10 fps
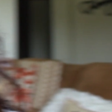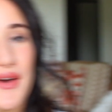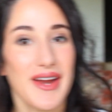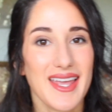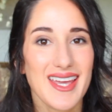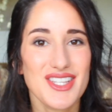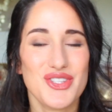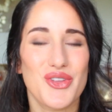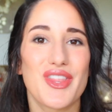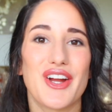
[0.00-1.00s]
Alright guys,
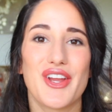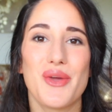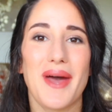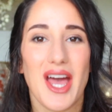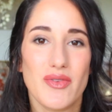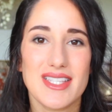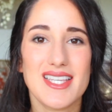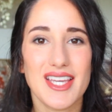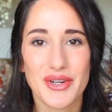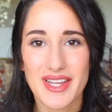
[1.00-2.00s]
so there you have it.
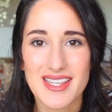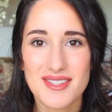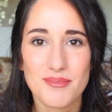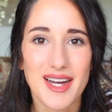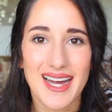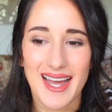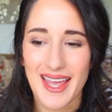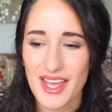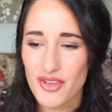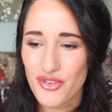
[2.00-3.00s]
Here is
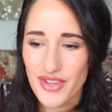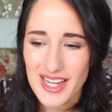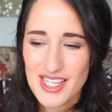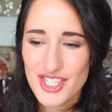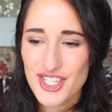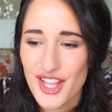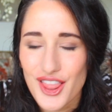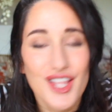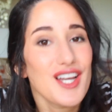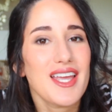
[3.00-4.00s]
my finished
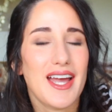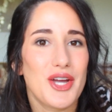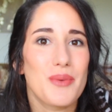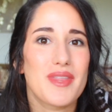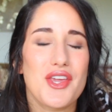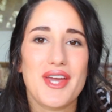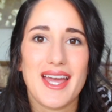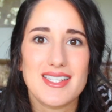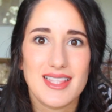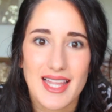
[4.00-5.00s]
look. I hope that you
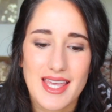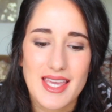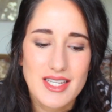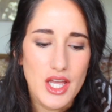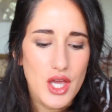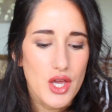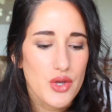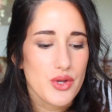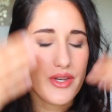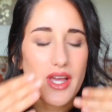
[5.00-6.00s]
guys like it.
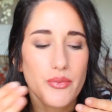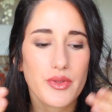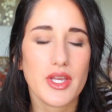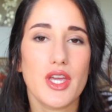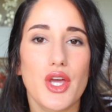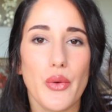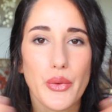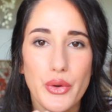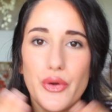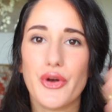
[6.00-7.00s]
You definitely can go
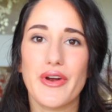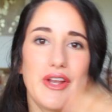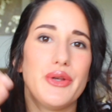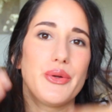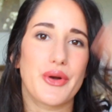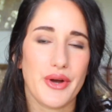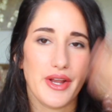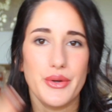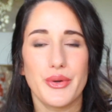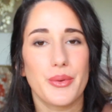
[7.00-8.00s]
neuter and neuter
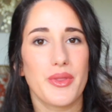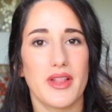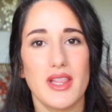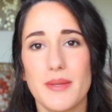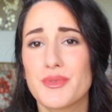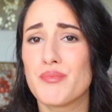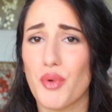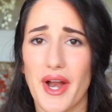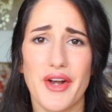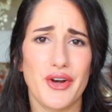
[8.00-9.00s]
and neuter with the lips,
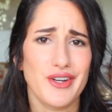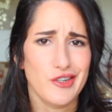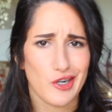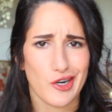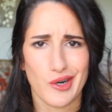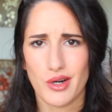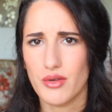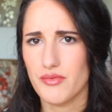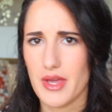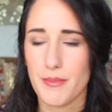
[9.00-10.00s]
brighter,
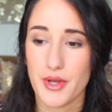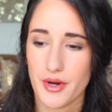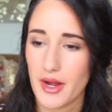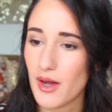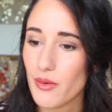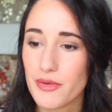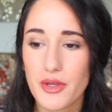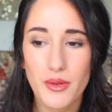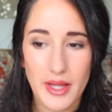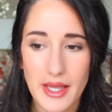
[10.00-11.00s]
darker, vampier, however
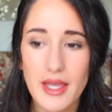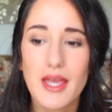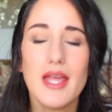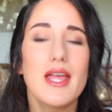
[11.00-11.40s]
you like.